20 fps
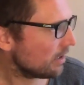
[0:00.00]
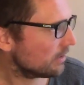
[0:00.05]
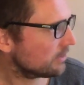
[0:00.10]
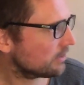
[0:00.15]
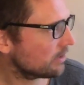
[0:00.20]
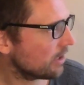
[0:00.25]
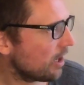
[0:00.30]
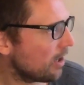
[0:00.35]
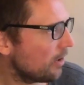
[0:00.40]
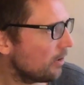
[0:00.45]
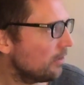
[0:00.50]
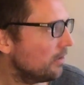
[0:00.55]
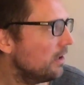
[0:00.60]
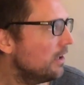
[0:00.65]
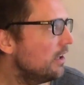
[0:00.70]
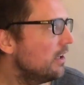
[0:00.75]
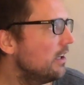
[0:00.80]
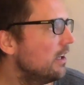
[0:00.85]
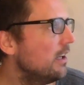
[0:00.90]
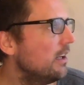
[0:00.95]
So
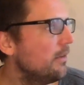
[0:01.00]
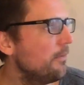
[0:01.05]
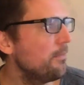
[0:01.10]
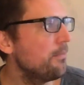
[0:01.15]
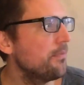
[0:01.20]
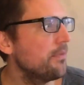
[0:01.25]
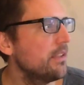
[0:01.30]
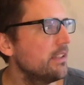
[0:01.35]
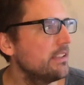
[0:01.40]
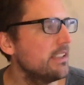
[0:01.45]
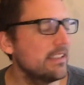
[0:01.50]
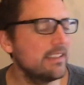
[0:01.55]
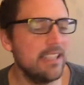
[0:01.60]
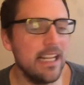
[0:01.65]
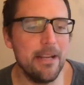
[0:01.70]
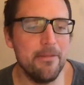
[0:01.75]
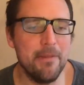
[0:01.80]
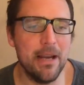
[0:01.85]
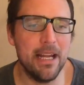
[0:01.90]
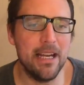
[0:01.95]
to
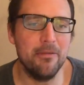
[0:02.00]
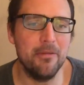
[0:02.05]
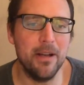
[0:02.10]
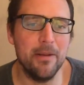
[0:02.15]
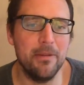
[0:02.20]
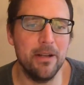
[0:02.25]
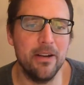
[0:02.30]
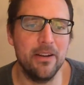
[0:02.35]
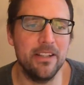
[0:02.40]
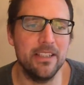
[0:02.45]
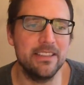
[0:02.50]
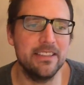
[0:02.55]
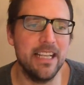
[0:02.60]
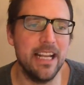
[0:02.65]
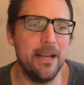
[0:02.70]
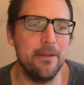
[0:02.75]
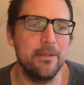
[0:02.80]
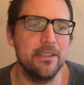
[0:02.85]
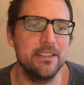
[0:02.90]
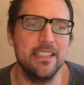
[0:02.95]
say men and women are the
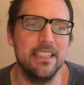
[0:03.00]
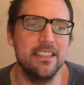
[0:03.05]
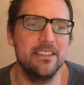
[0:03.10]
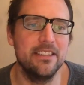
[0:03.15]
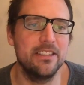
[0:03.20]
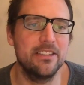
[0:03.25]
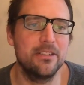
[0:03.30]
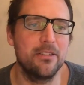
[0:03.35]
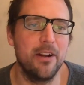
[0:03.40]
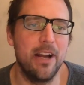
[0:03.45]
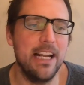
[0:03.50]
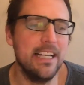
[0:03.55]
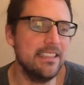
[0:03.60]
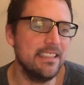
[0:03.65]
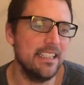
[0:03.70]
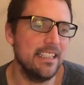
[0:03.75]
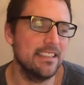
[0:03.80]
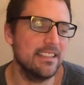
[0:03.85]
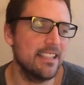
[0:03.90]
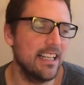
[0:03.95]
same is, is just
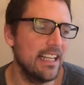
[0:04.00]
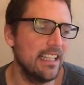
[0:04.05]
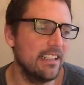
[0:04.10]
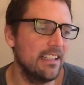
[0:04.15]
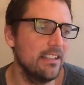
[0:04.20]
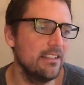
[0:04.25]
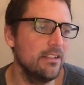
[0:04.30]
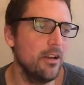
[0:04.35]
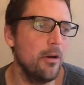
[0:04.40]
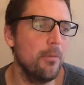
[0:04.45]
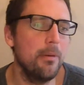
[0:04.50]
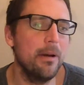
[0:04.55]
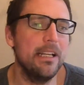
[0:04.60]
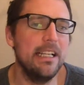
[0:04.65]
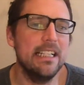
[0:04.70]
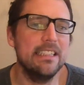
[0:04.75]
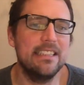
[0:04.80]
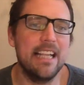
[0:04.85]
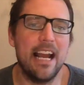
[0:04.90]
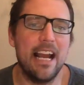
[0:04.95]
crazy. It's like nobody
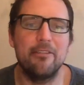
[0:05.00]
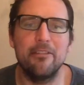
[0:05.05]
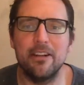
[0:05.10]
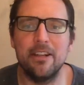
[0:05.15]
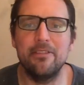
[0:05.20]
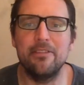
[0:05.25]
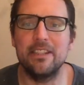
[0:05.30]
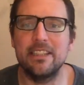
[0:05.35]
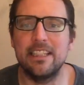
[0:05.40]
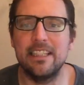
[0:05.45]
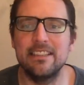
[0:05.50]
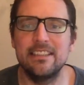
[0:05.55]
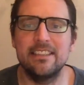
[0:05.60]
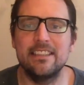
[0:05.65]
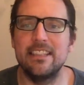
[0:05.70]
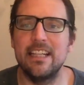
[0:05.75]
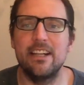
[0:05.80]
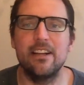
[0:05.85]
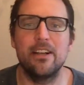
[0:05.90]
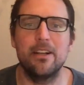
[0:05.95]
has ever even
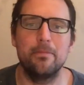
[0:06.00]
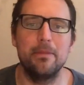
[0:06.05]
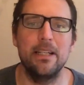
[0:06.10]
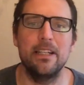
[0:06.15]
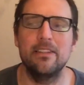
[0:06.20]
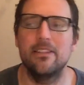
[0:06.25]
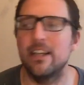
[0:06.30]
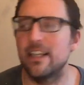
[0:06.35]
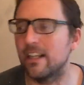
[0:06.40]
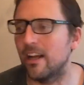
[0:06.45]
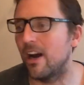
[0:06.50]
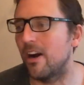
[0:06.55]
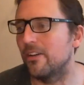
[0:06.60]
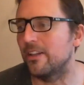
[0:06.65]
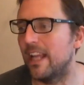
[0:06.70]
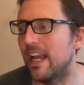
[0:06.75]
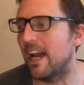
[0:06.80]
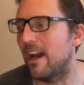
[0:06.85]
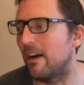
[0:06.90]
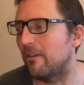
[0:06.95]
considered being like, oh
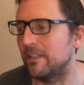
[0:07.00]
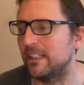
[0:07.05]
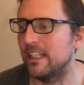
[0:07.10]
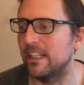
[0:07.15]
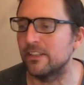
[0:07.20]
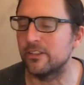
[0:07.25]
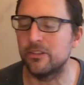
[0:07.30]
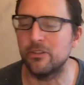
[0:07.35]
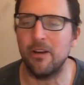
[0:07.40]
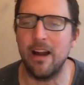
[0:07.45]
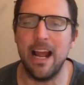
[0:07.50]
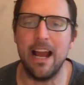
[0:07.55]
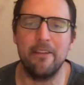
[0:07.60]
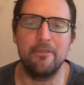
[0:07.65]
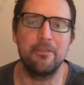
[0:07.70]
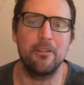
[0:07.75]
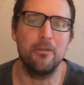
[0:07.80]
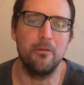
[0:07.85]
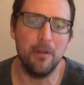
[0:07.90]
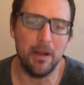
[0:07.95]
yeah, we need a
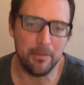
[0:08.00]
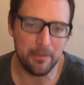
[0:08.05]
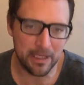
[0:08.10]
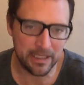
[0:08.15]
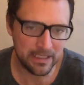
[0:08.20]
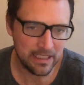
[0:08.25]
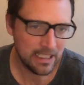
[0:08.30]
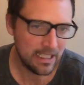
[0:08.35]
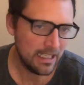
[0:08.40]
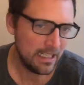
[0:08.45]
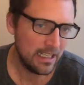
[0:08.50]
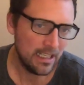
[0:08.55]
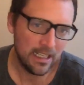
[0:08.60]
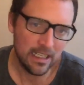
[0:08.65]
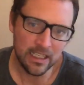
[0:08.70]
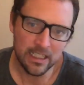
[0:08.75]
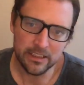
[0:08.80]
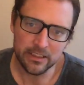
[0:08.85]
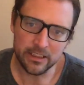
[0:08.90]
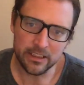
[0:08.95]
draft for women.
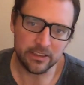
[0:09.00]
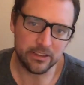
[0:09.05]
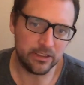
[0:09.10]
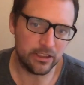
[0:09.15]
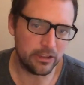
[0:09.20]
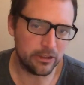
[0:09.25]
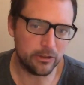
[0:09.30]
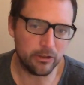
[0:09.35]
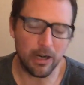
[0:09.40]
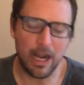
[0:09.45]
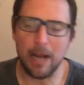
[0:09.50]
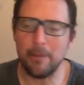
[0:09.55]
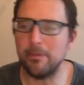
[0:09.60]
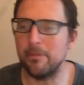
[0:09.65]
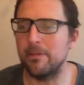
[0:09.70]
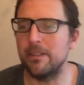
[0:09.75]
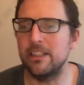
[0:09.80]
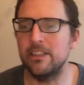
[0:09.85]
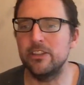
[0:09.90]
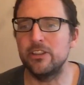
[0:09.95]
Just just drop
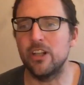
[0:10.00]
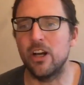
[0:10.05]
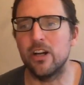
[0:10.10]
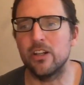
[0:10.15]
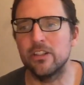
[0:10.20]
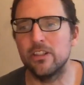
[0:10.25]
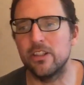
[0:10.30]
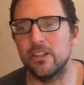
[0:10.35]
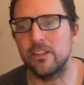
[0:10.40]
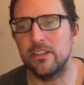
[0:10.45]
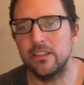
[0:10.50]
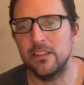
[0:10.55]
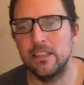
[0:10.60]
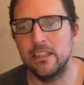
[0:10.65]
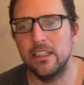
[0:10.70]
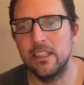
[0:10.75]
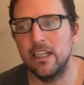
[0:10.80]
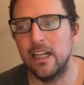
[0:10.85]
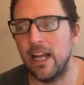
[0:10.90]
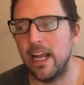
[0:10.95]
them in the jungle,
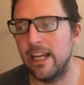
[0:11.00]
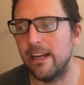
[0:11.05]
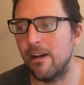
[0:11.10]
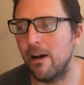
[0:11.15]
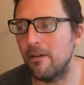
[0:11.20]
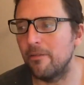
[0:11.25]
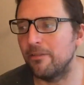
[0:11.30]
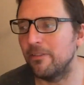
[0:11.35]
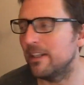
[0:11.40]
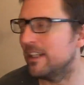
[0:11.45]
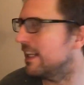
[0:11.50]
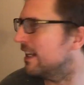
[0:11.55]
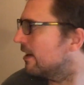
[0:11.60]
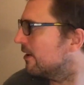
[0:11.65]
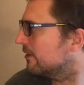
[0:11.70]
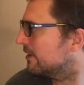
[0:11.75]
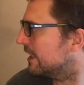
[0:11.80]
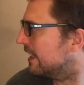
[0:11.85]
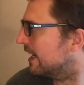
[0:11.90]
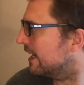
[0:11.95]
and hopefully they
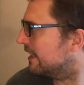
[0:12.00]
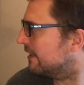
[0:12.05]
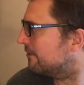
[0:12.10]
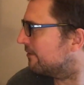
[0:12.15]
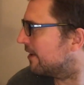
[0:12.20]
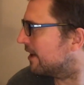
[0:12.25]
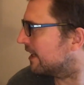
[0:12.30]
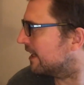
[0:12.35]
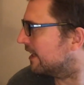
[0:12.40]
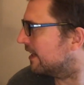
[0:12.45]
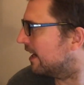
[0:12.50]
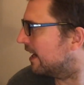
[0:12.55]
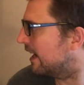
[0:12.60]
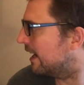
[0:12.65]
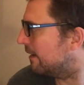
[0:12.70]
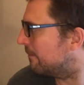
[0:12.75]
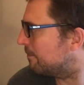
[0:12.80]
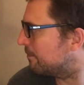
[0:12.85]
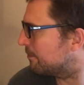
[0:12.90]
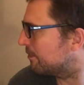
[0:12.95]
don't get any fucking
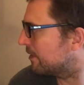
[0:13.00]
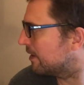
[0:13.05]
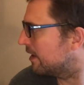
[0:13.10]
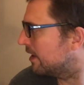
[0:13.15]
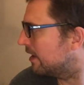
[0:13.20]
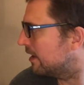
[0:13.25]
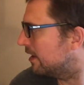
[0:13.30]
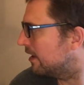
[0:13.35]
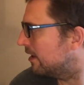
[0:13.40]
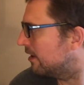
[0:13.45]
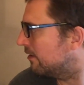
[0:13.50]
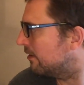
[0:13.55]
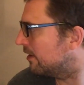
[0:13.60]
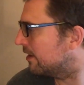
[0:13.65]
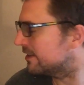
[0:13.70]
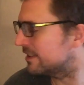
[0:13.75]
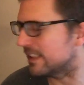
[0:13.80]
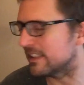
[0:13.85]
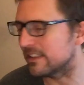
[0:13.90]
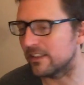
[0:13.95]
uh,
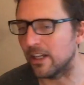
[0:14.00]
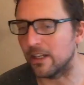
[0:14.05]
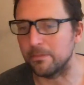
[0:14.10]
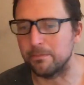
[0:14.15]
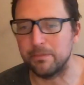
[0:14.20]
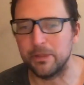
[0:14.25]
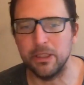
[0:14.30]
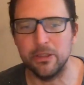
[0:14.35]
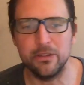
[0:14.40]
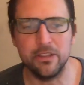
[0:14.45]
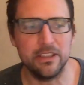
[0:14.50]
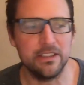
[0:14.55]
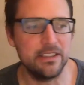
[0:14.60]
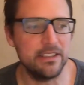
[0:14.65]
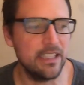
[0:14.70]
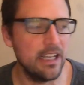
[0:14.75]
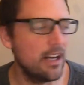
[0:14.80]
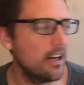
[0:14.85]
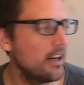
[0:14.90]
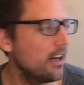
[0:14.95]
those things called Puget
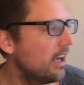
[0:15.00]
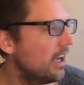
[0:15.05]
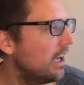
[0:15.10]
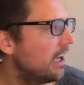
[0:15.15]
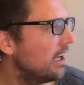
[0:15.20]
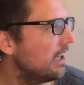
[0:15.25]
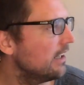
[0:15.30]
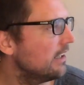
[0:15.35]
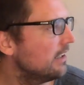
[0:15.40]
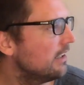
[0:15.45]
st- or uh,